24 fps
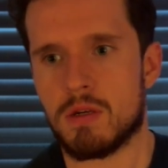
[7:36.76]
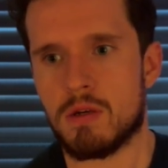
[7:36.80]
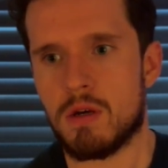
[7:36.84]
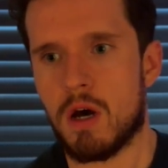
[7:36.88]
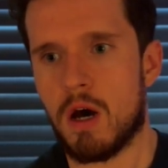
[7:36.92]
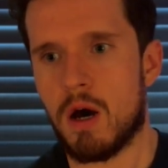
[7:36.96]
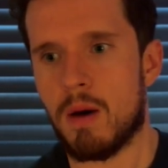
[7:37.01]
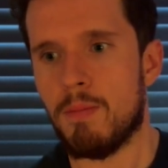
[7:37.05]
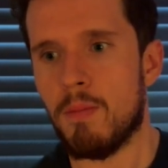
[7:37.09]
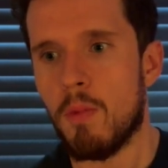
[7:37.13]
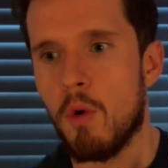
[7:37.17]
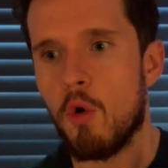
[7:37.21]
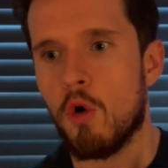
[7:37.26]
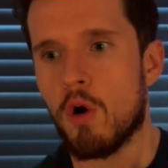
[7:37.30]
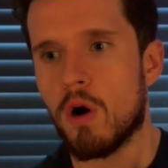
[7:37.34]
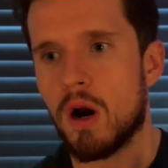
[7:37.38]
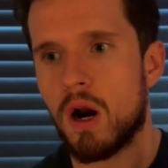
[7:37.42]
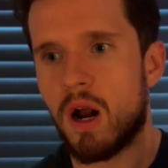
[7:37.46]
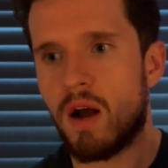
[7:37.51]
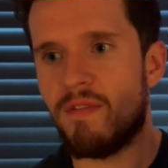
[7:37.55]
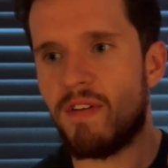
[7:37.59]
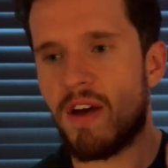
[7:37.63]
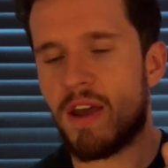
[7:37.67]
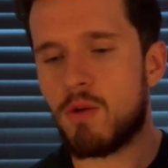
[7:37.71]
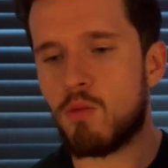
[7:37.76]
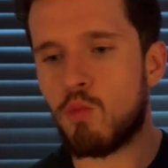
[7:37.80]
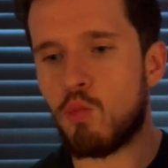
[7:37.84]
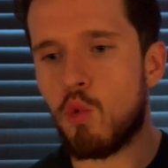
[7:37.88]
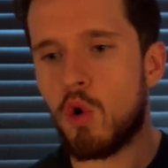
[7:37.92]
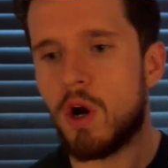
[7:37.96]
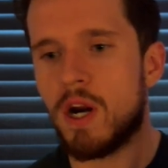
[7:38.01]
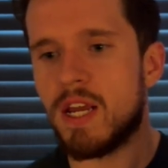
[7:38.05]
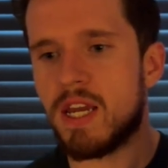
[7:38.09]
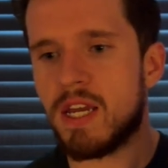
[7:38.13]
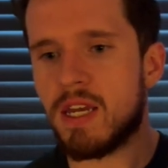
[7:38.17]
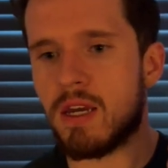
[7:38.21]
a more of a
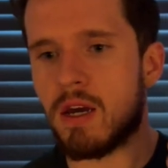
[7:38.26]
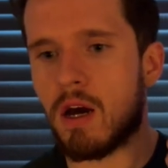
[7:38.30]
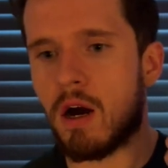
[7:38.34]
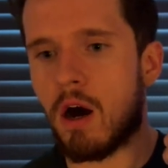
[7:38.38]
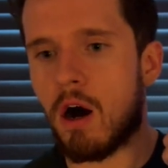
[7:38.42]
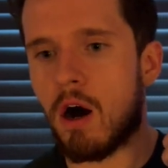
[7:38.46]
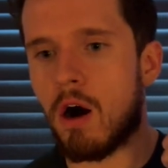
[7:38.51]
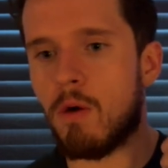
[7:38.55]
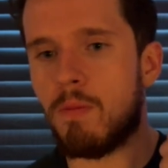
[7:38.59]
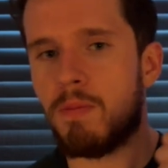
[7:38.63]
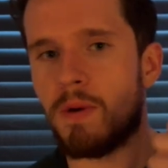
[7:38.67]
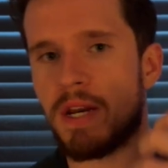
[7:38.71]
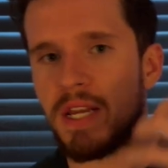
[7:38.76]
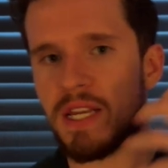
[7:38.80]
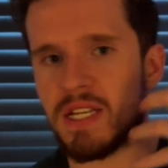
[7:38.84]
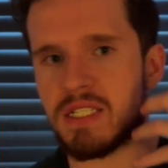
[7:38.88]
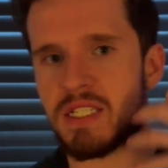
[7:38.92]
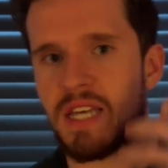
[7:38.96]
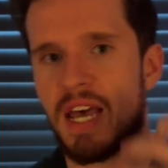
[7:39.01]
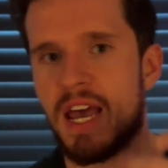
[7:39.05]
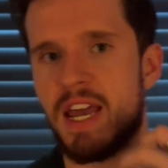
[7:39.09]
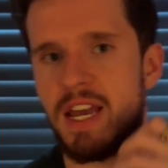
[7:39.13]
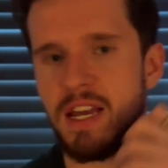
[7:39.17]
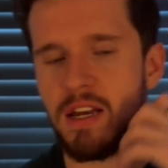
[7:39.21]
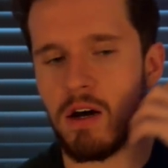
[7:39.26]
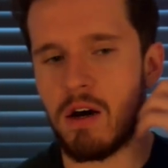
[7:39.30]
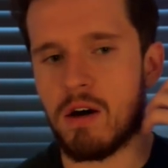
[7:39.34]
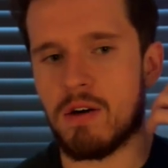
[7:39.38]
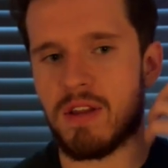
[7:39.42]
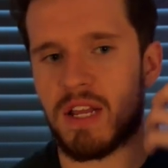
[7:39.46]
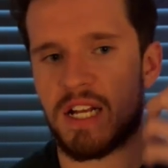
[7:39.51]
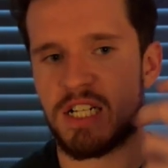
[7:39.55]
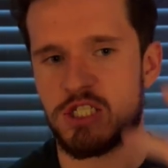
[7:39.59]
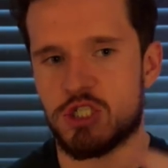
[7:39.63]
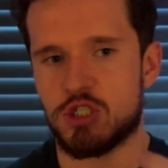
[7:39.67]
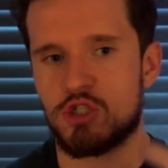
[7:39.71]
woody opening take on
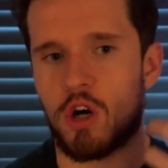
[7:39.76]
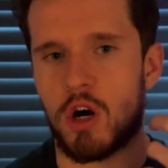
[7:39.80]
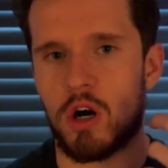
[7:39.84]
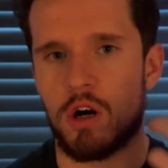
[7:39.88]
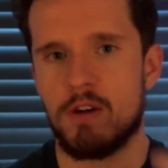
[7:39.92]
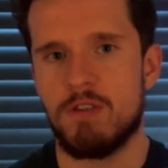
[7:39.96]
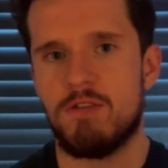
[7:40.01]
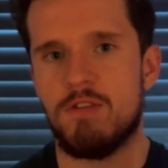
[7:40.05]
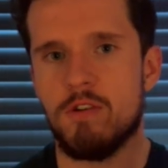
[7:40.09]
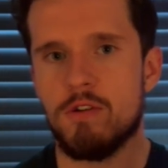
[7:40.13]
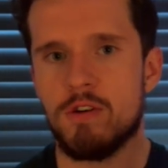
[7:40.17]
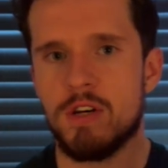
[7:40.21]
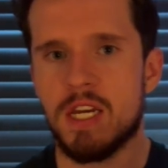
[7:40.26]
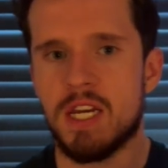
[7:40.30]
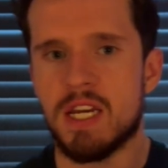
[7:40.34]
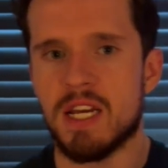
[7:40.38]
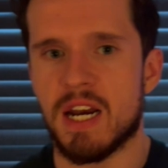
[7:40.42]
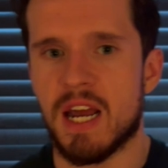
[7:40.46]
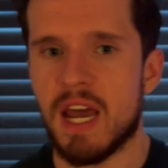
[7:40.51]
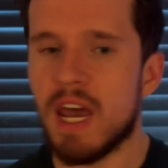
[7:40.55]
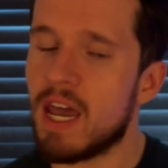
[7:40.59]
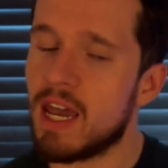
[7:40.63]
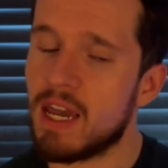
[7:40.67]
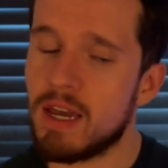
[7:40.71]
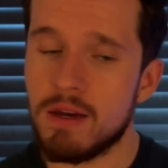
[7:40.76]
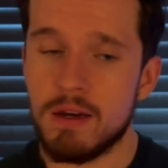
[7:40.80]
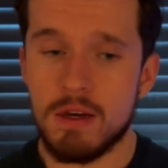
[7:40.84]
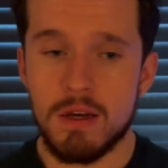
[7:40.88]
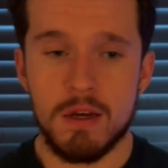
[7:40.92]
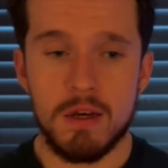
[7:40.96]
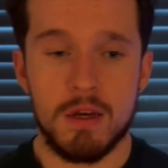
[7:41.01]
that Stronger With You DNA,